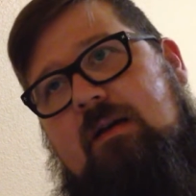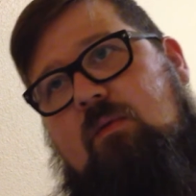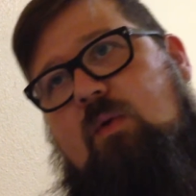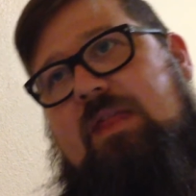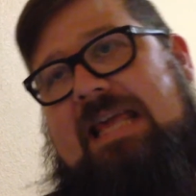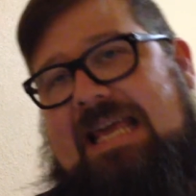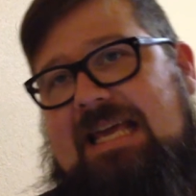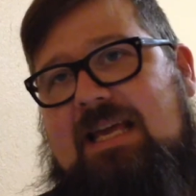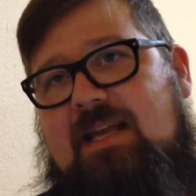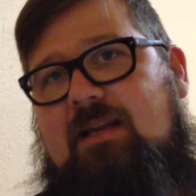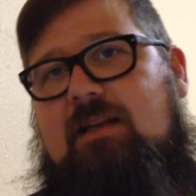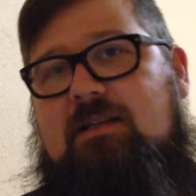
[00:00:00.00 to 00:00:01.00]

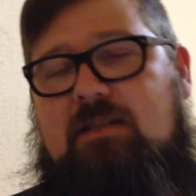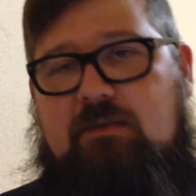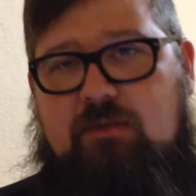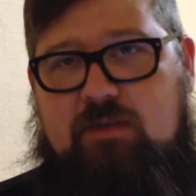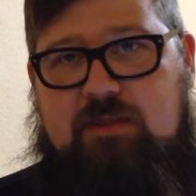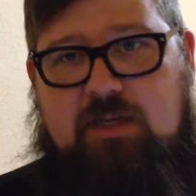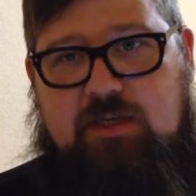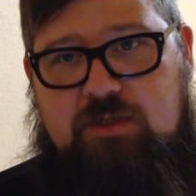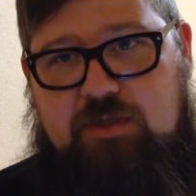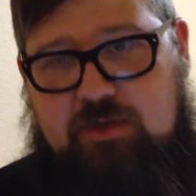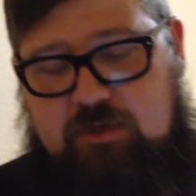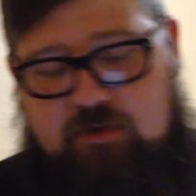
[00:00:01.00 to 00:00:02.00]
within a
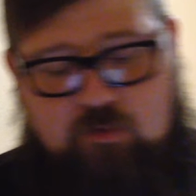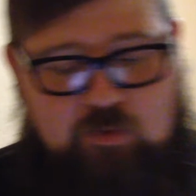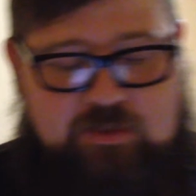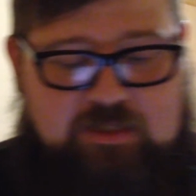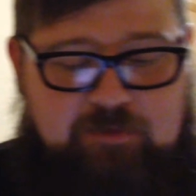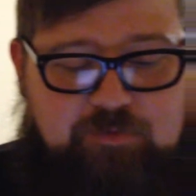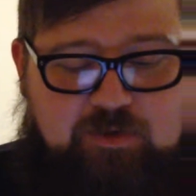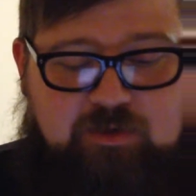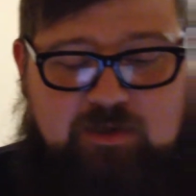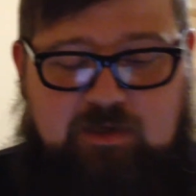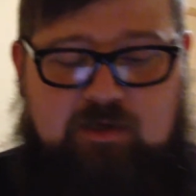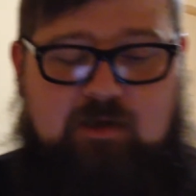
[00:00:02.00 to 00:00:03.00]
civilization would
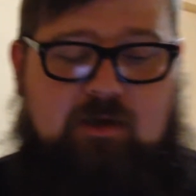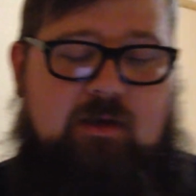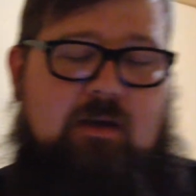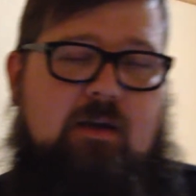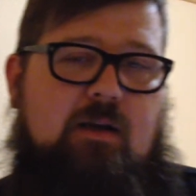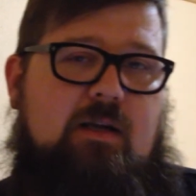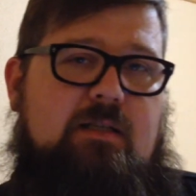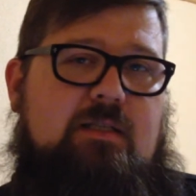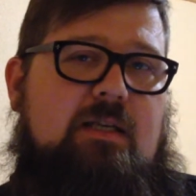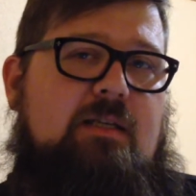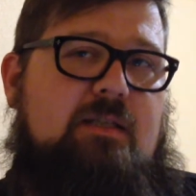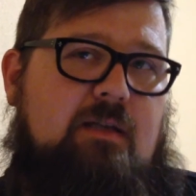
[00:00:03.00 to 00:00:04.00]
typically
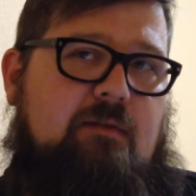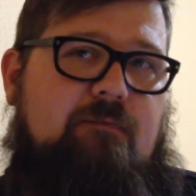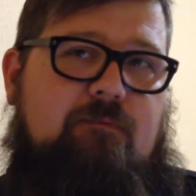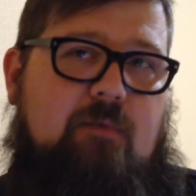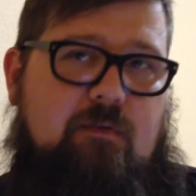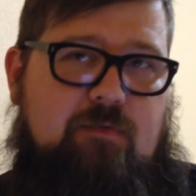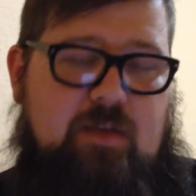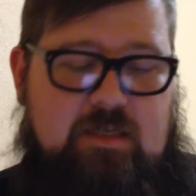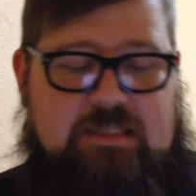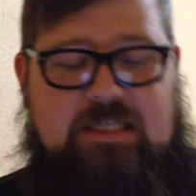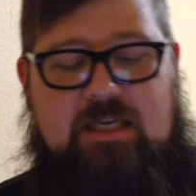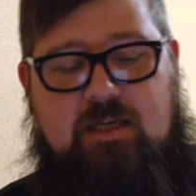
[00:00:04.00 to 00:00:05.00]
consist of
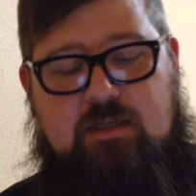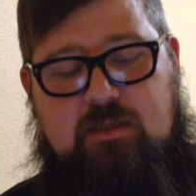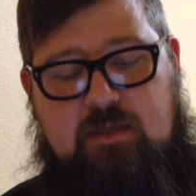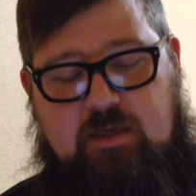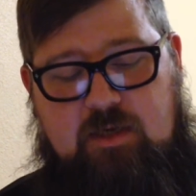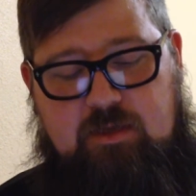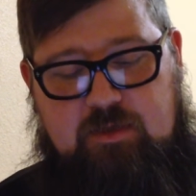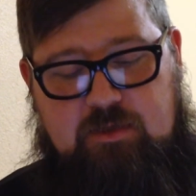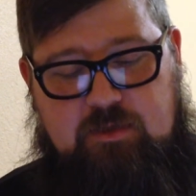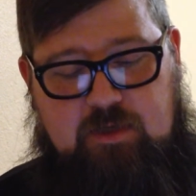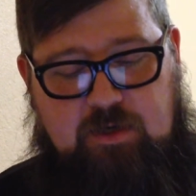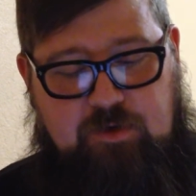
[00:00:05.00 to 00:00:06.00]
these things, and this
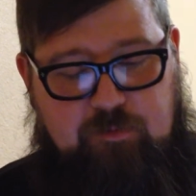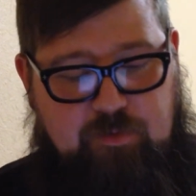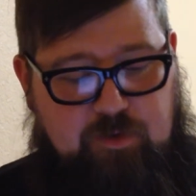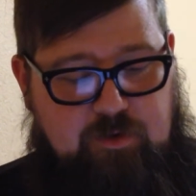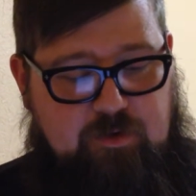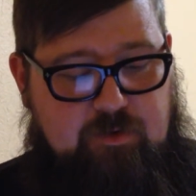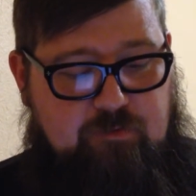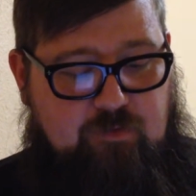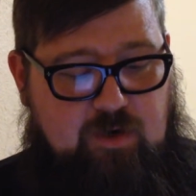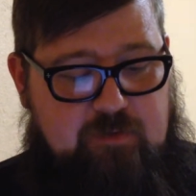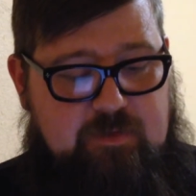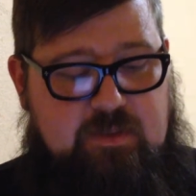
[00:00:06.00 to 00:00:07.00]
is how your book
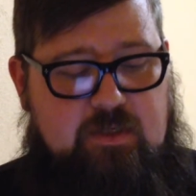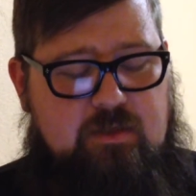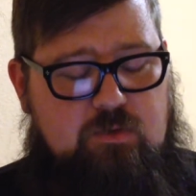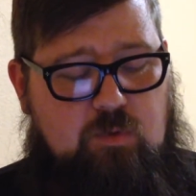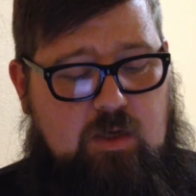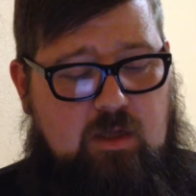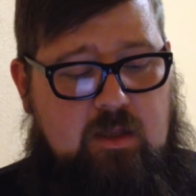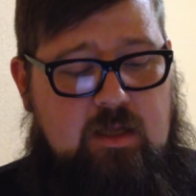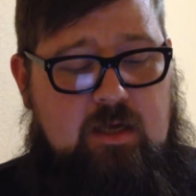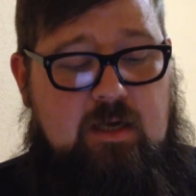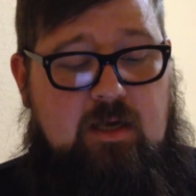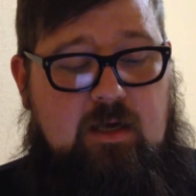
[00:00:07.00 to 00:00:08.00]
frames it as well.
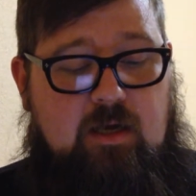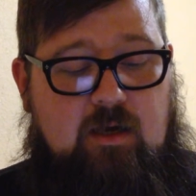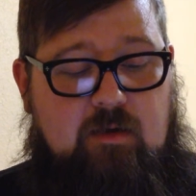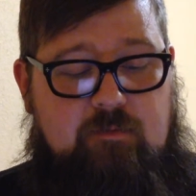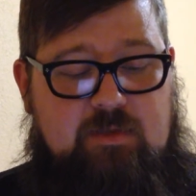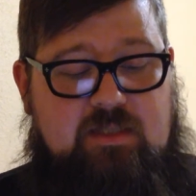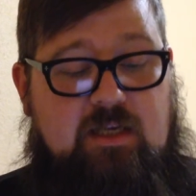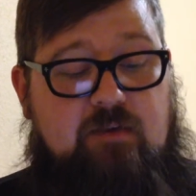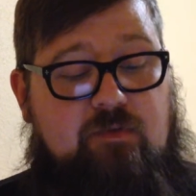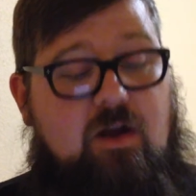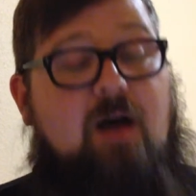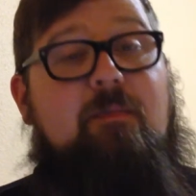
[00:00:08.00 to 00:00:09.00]
A set
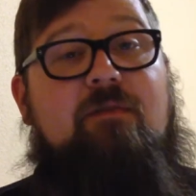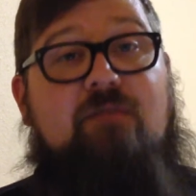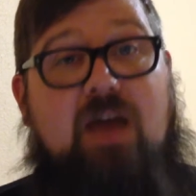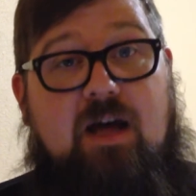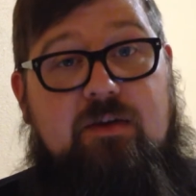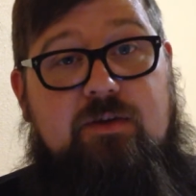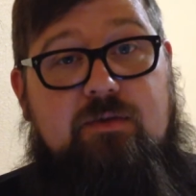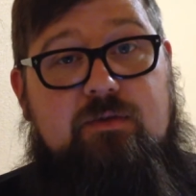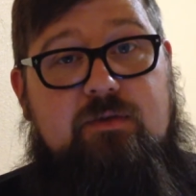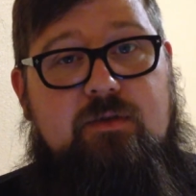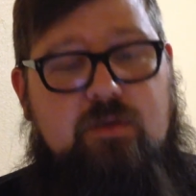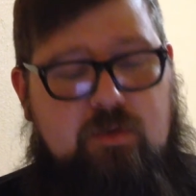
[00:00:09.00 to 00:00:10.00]
of common
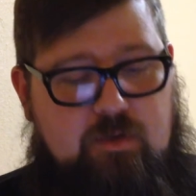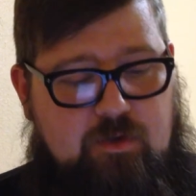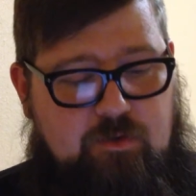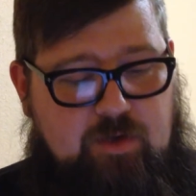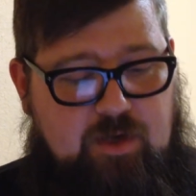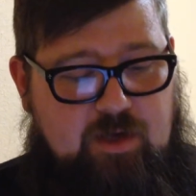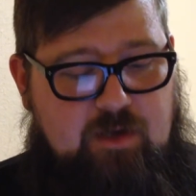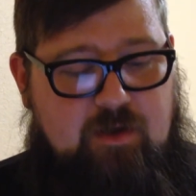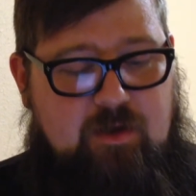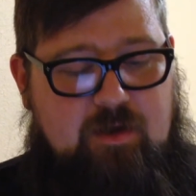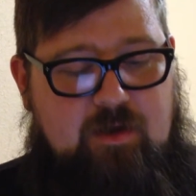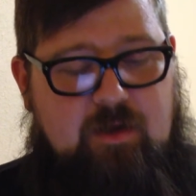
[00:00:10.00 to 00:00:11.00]
values. Okay,
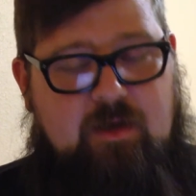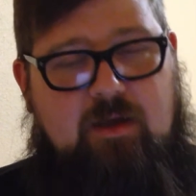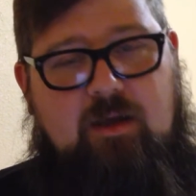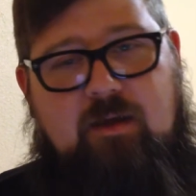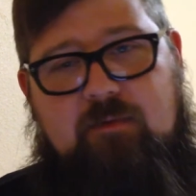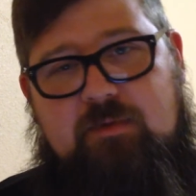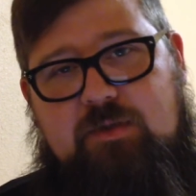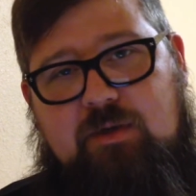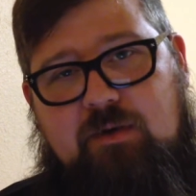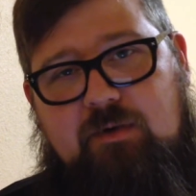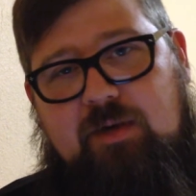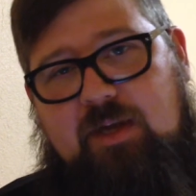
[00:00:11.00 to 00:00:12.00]

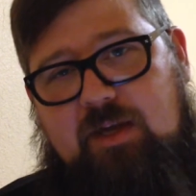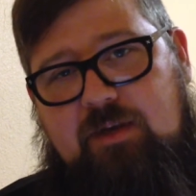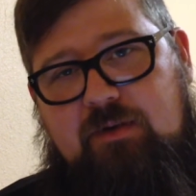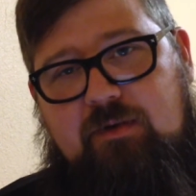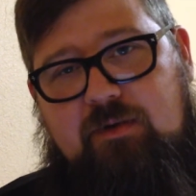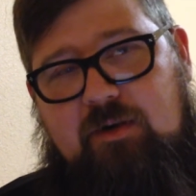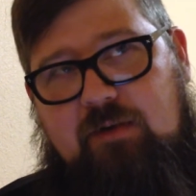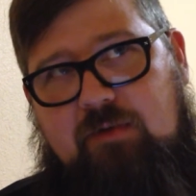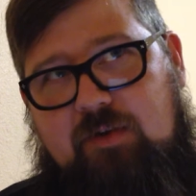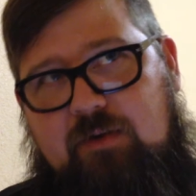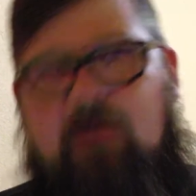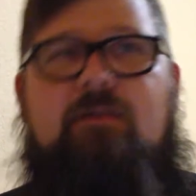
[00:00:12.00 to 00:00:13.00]
so again,
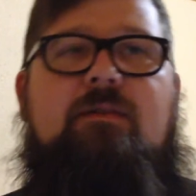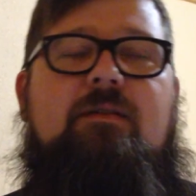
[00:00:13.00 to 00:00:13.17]
even